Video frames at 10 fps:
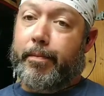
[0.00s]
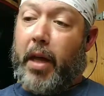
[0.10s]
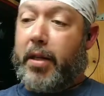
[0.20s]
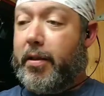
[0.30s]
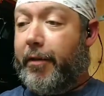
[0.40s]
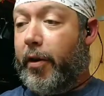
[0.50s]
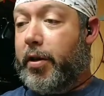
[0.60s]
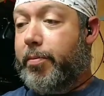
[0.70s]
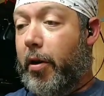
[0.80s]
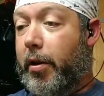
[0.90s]
That's the
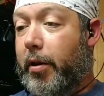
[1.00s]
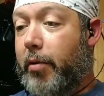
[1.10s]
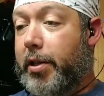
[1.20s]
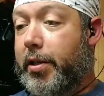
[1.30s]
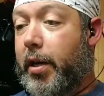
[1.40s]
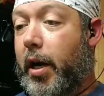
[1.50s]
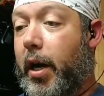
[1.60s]
first part of the question.